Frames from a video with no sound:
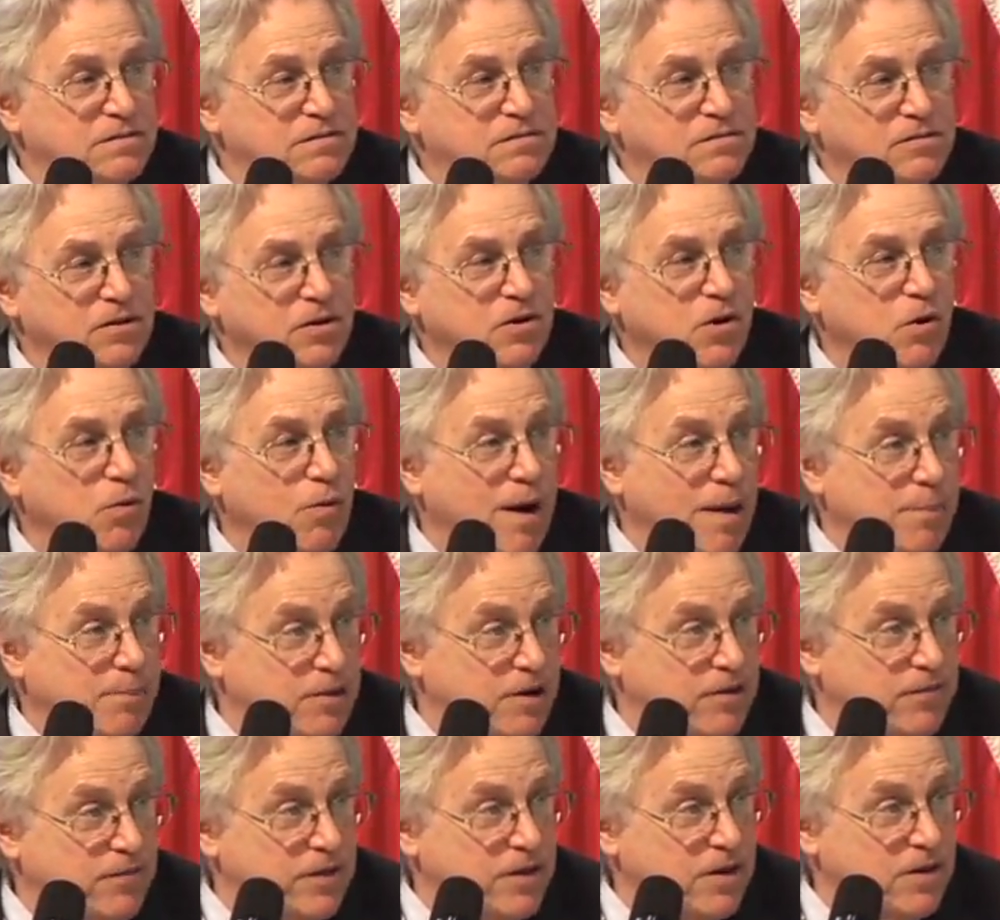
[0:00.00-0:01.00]
They're
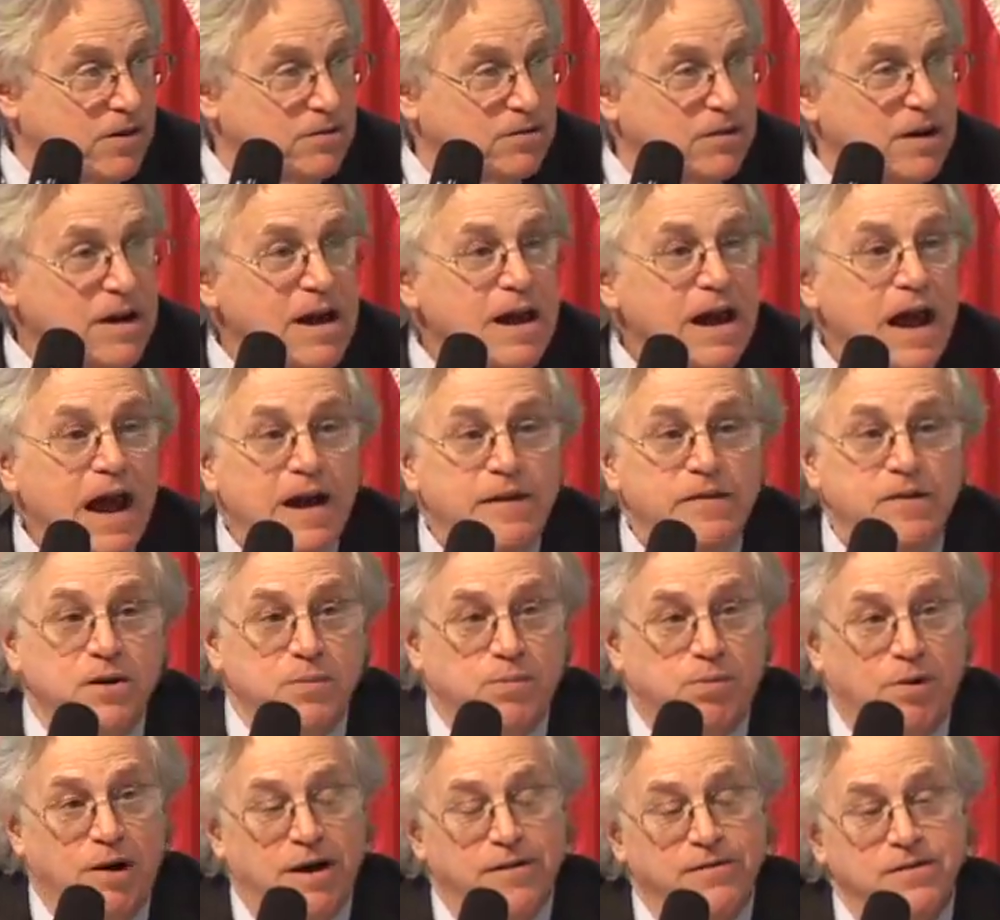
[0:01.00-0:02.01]
cooperatively owned, and they're
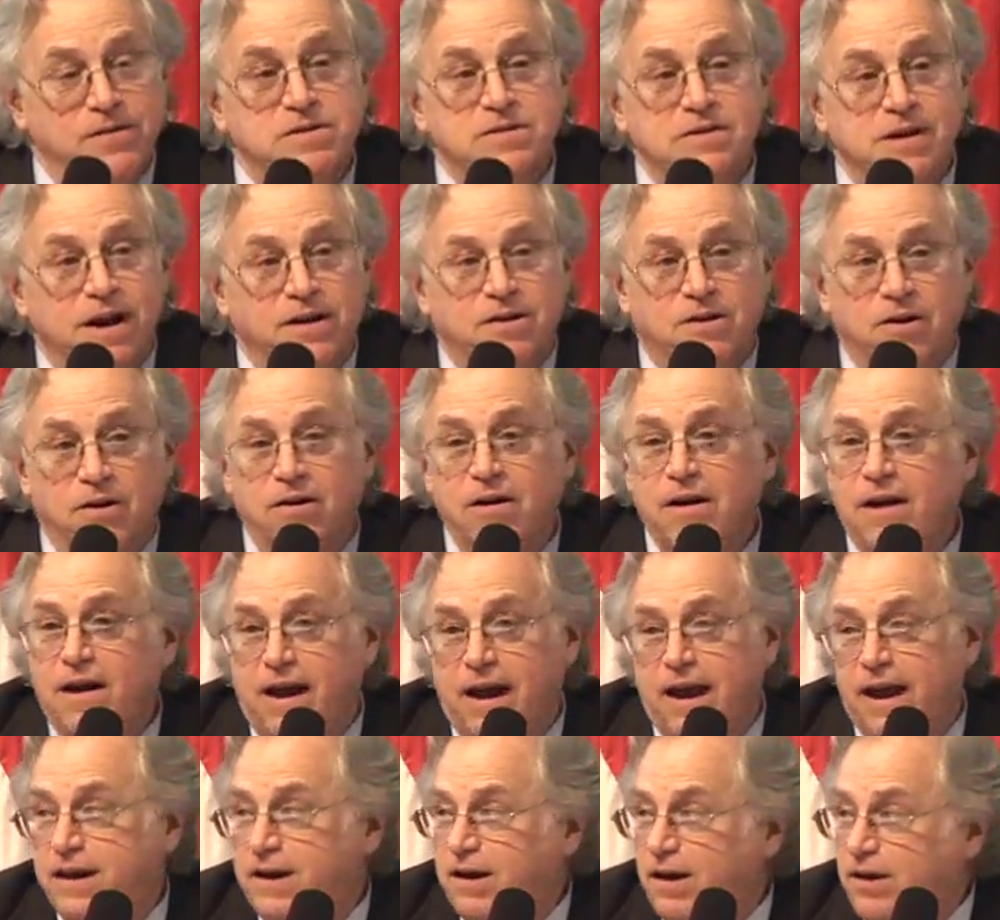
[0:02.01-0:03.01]
private sector.
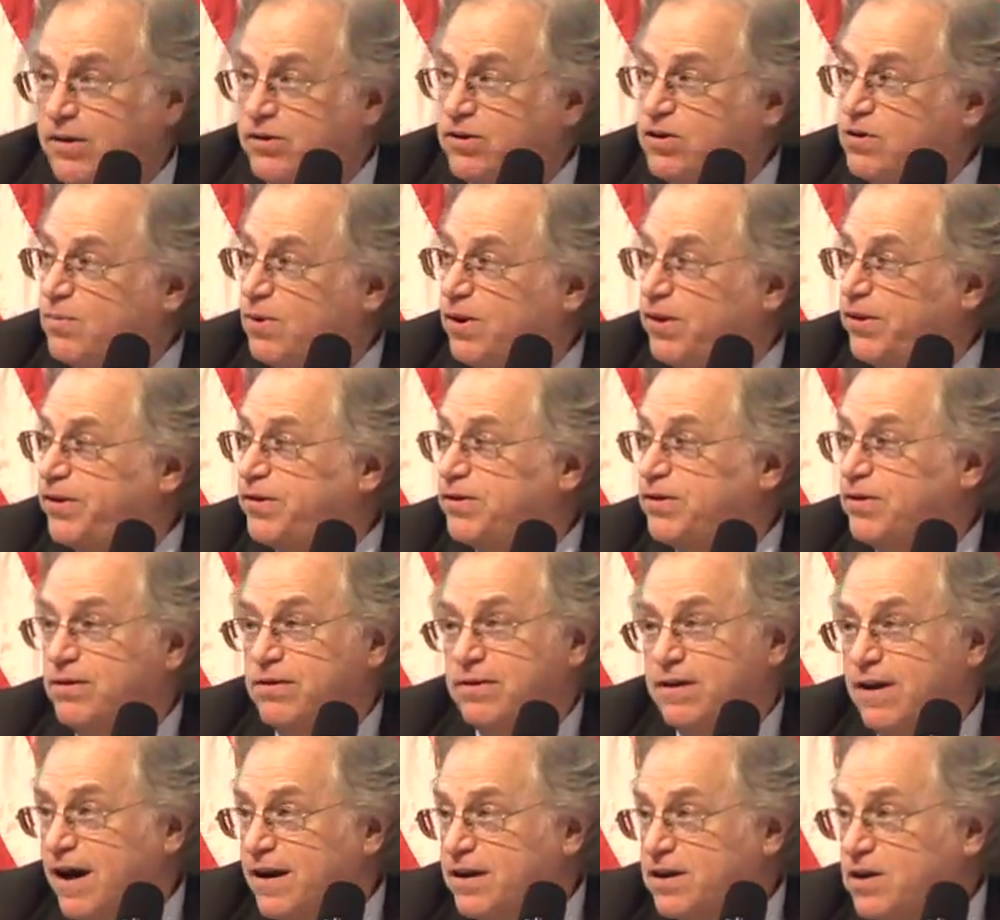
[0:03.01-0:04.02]
And ultimately, they're
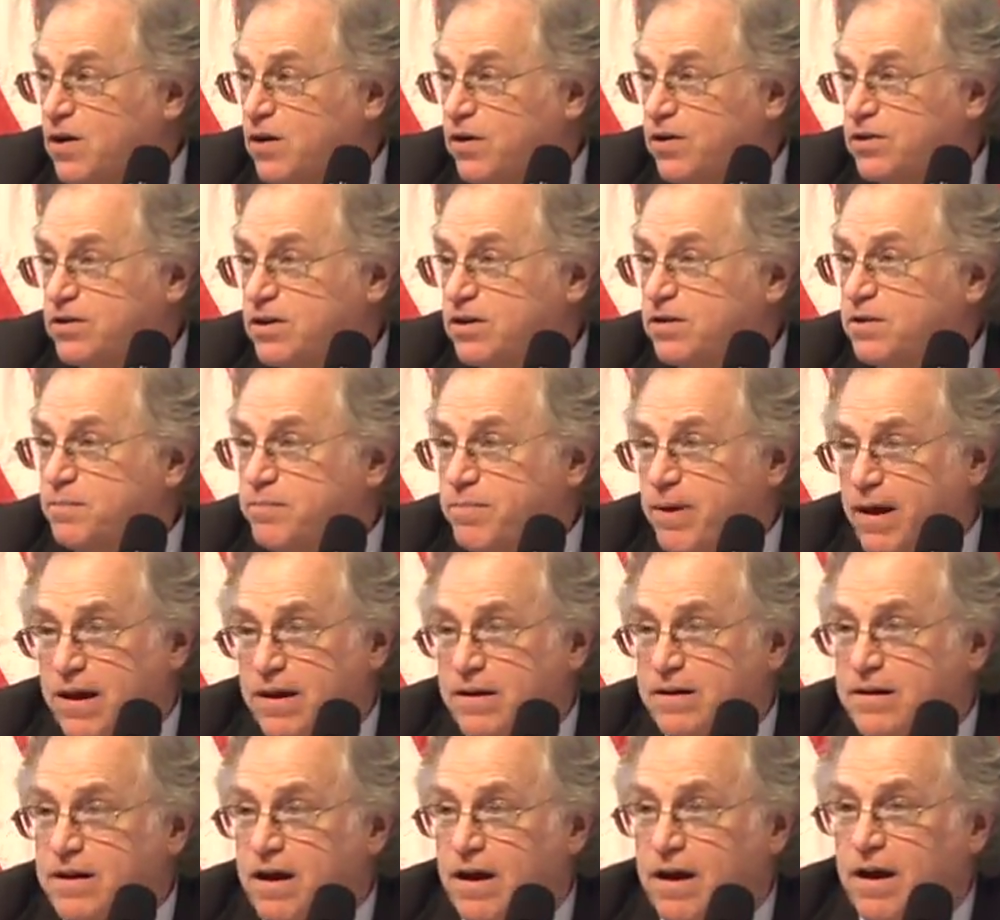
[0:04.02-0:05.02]
not going to
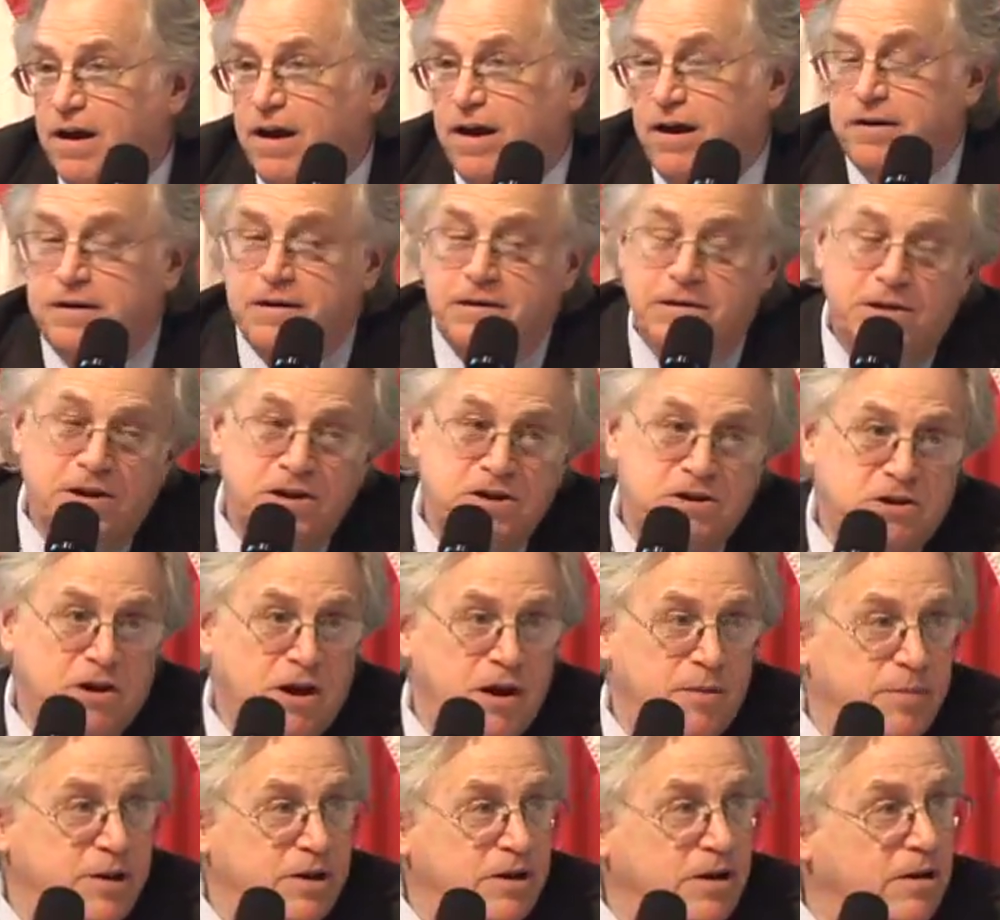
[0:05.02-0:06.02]
depend on this
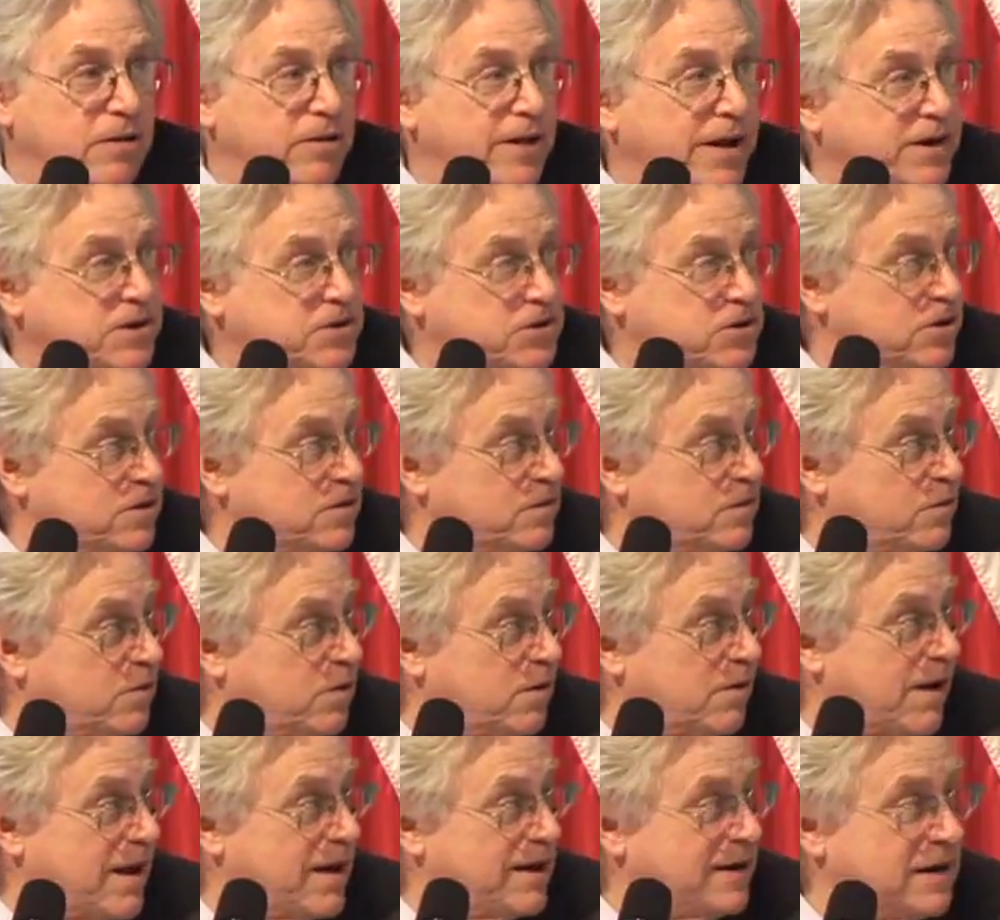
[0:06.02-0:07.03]
coming election
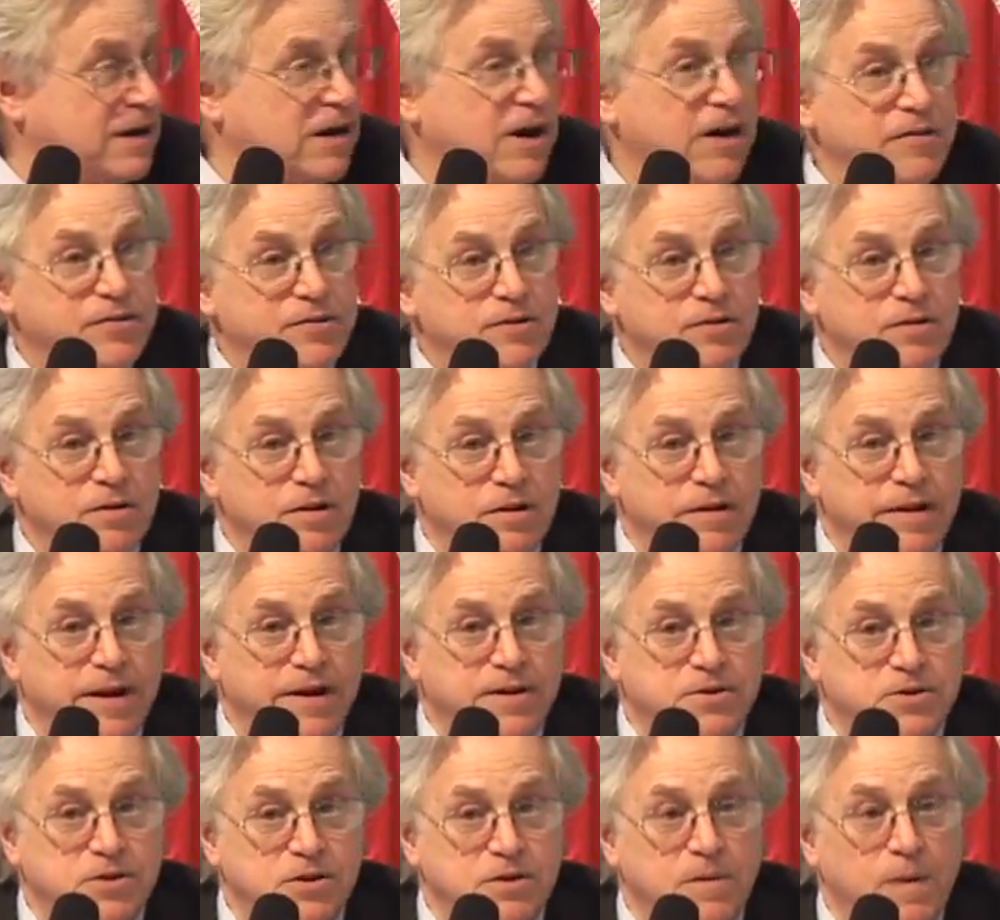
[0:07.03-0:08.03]
or any other
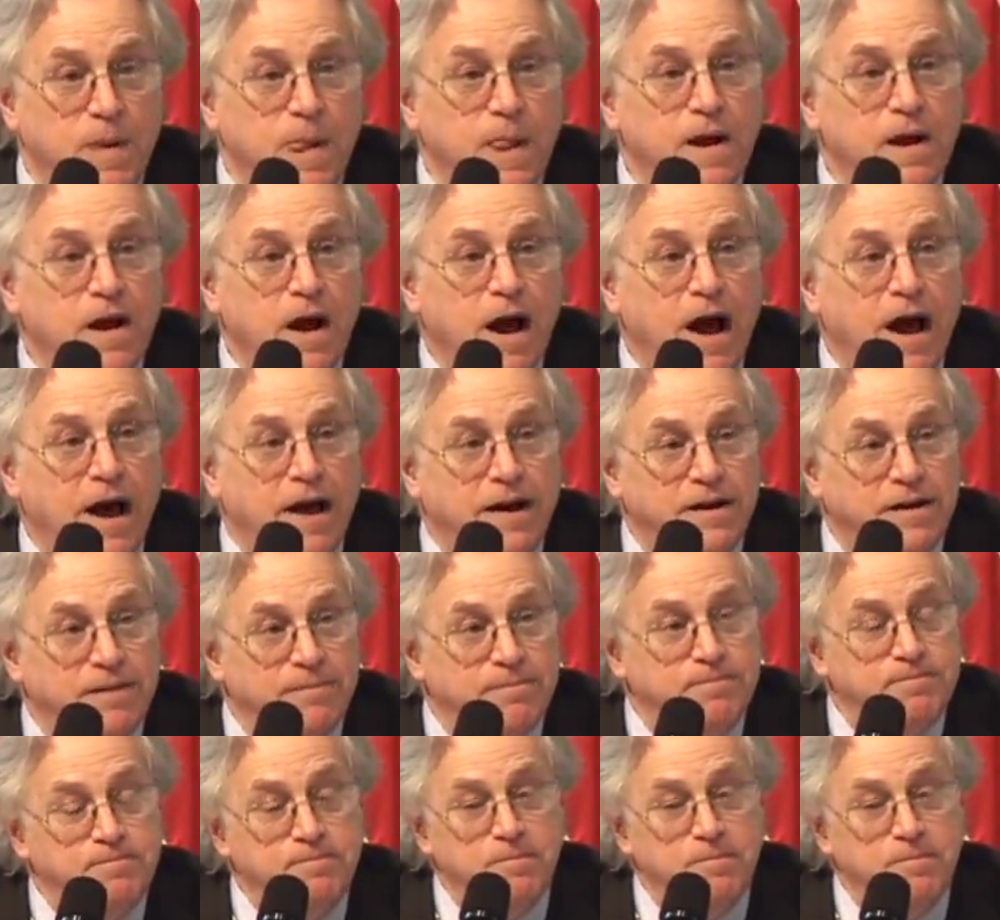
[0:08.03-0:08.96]
election on it.